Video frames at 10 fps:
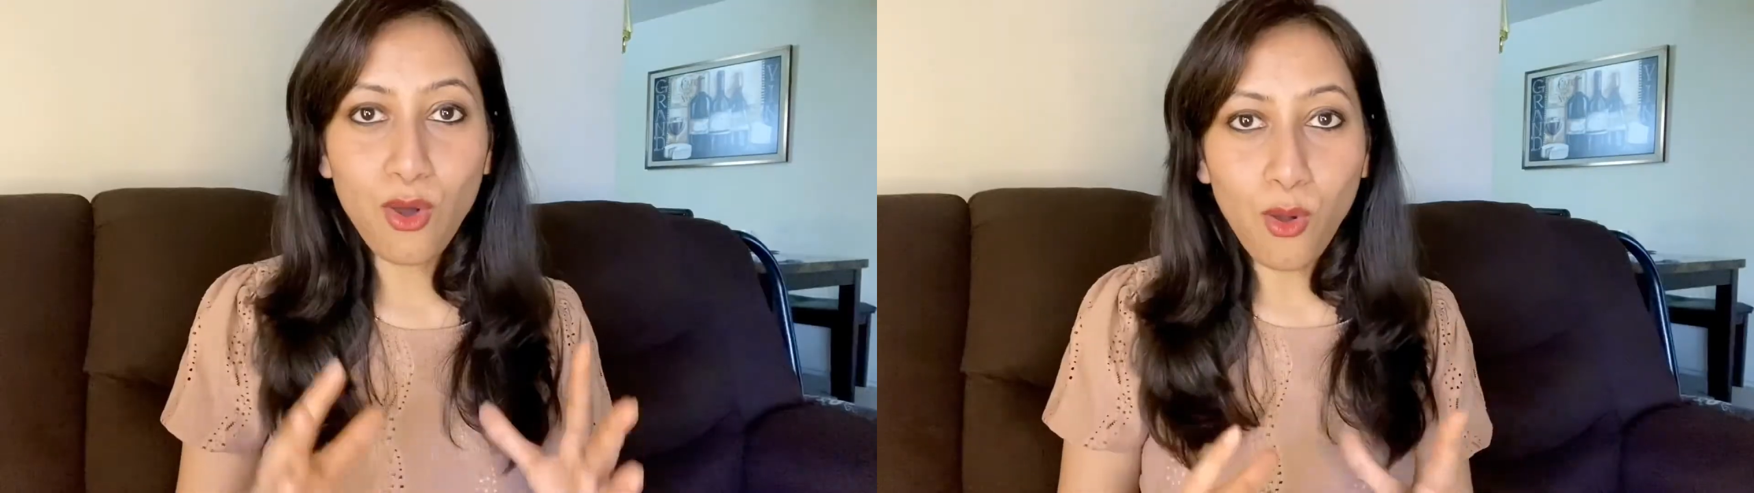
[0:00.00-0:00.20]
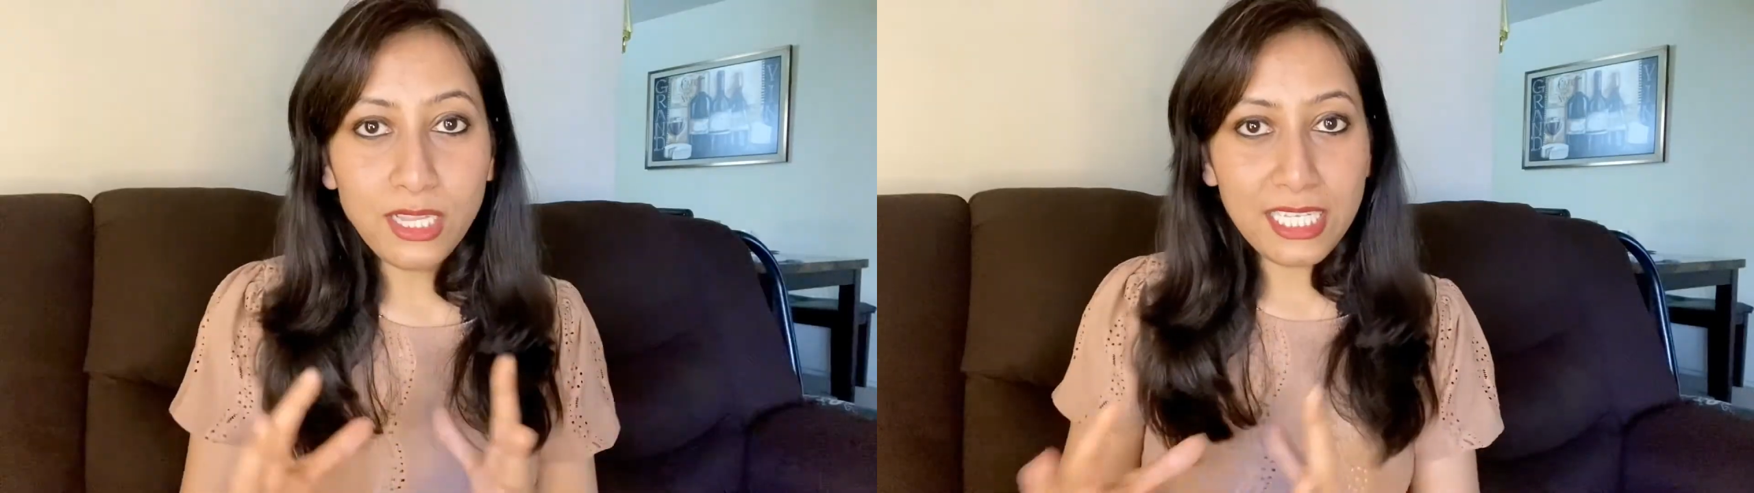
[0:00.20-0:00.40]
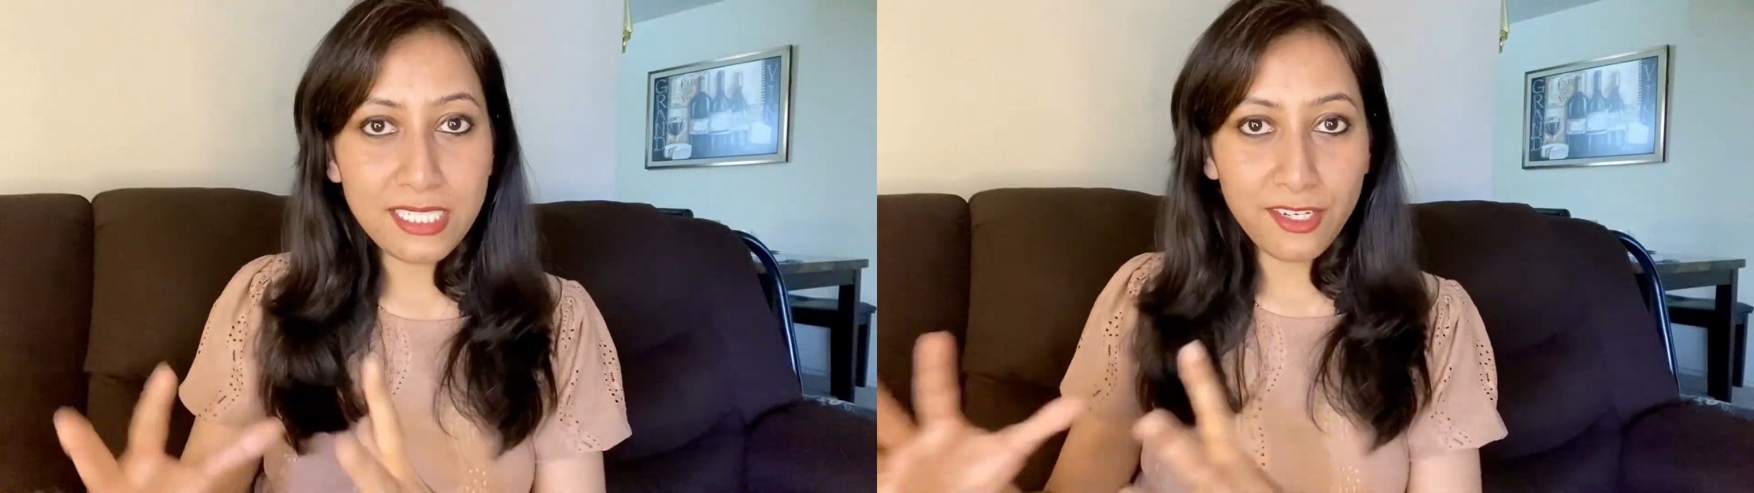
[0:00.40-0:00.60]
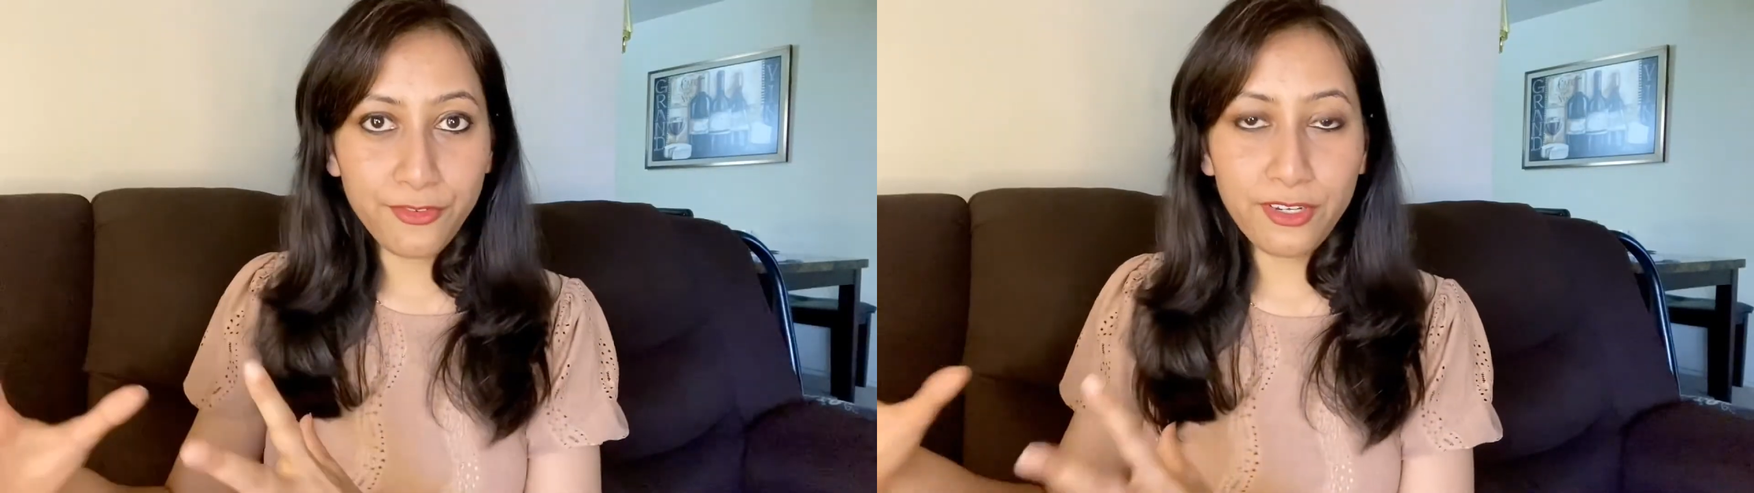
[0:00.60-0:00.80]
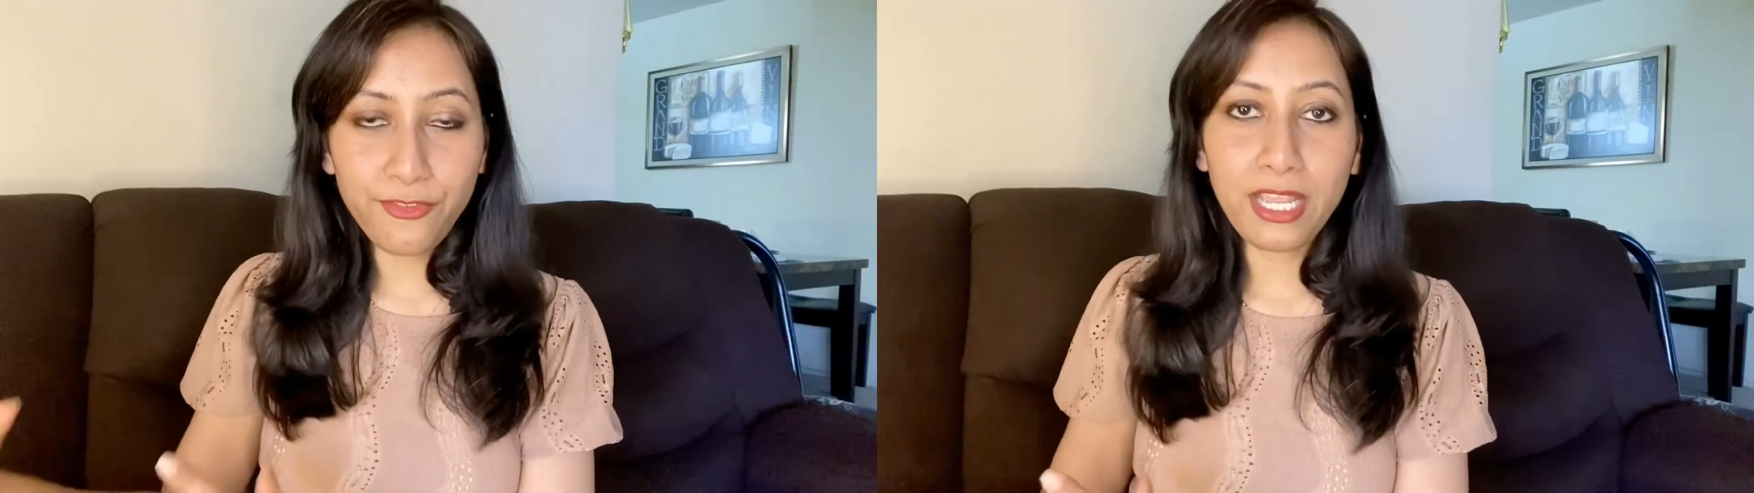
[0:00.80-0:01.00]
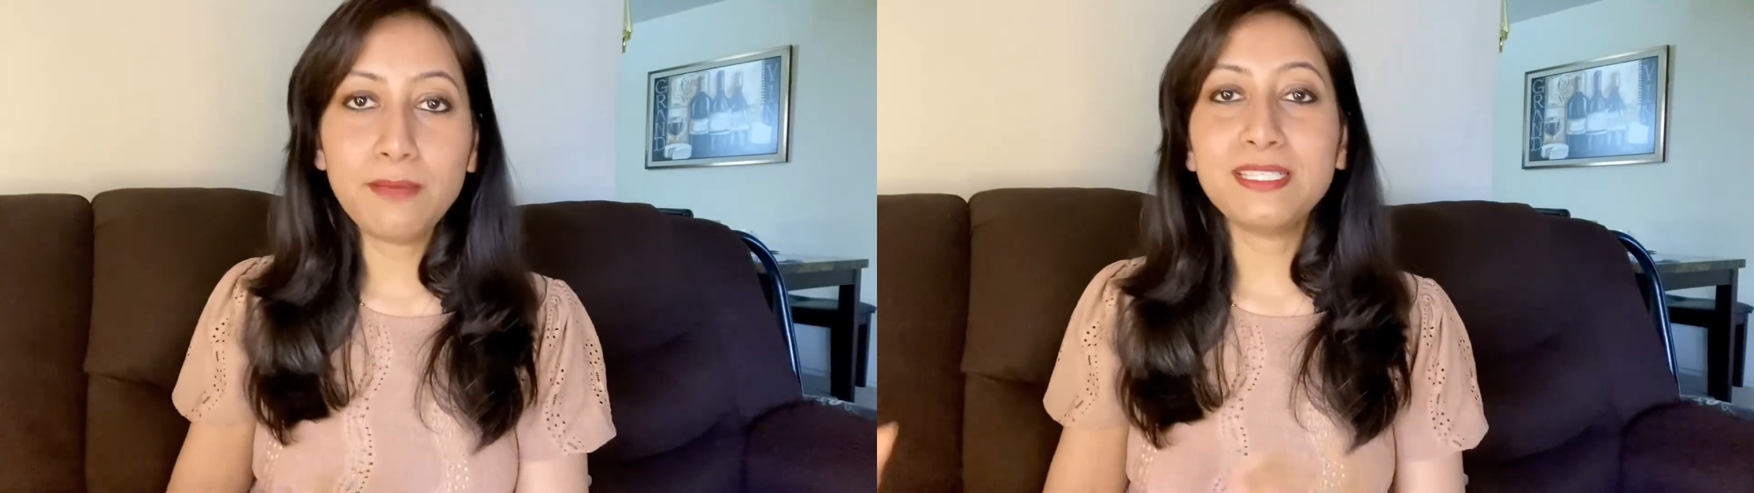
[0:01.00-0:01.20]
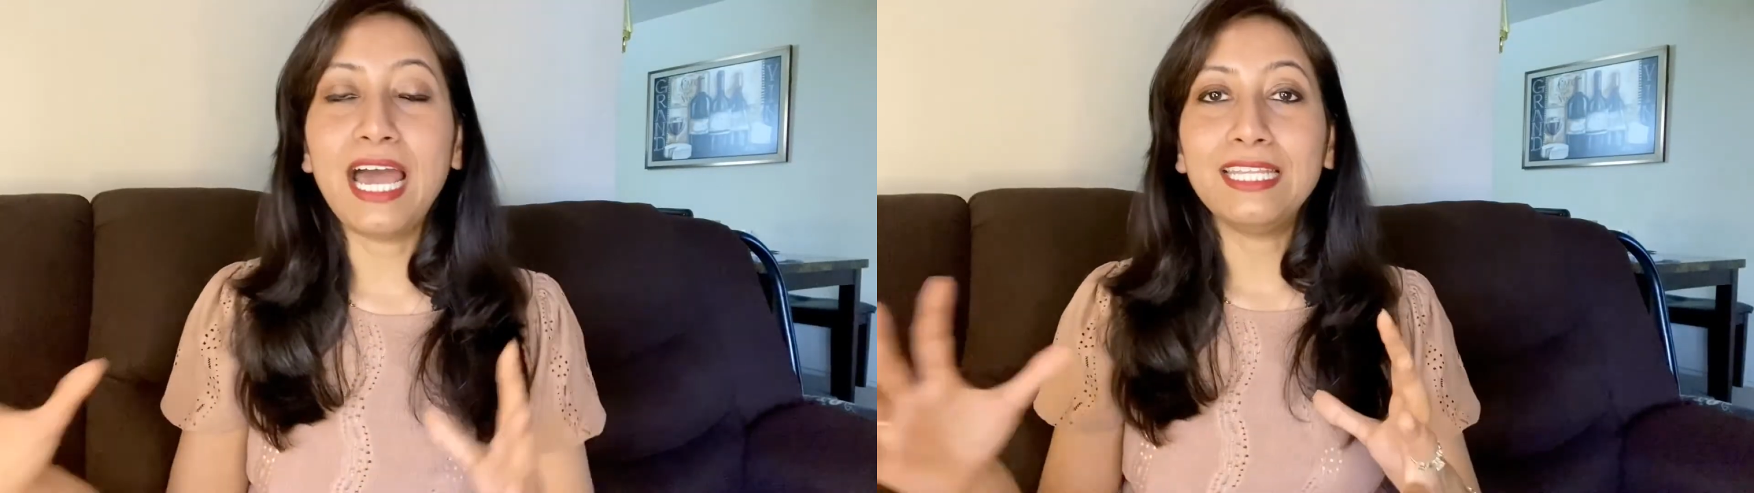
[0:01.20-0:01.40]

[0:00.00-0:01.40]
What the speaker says: these different frames are then